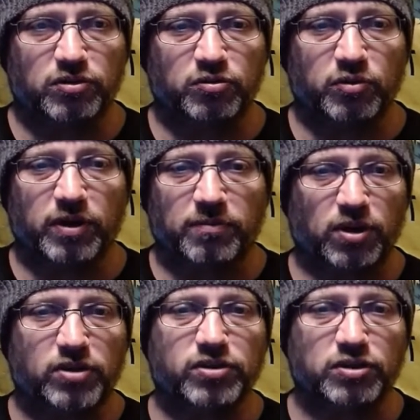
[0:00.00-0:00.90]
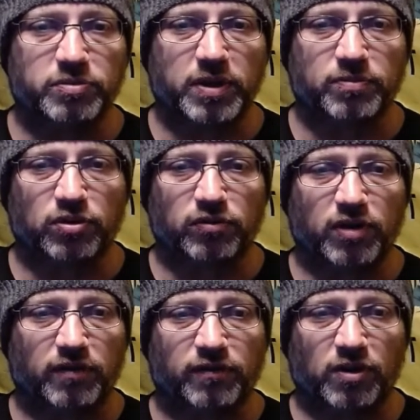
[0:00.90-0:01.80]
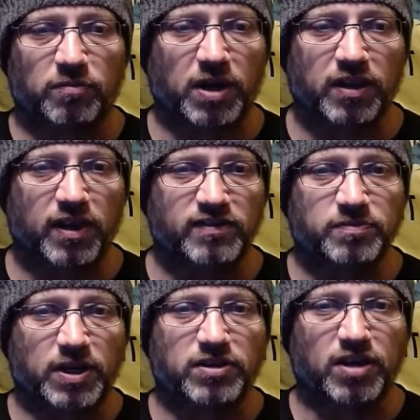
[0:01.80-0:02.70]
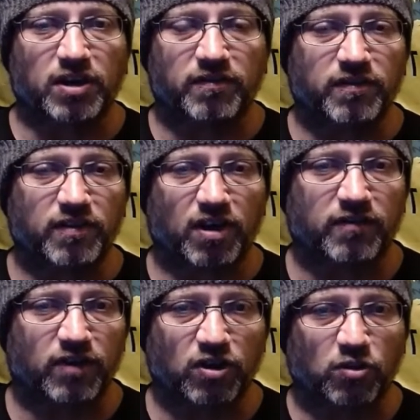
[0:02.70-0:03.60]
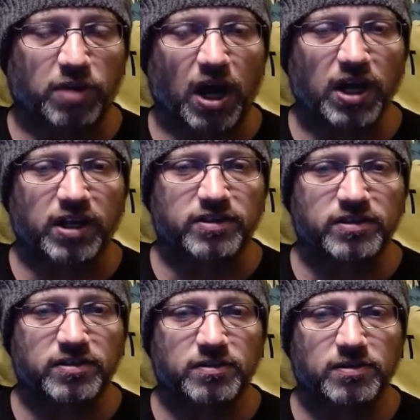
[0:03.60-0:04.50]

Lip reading: reimburse those people for the money they've spent out of their own pockets.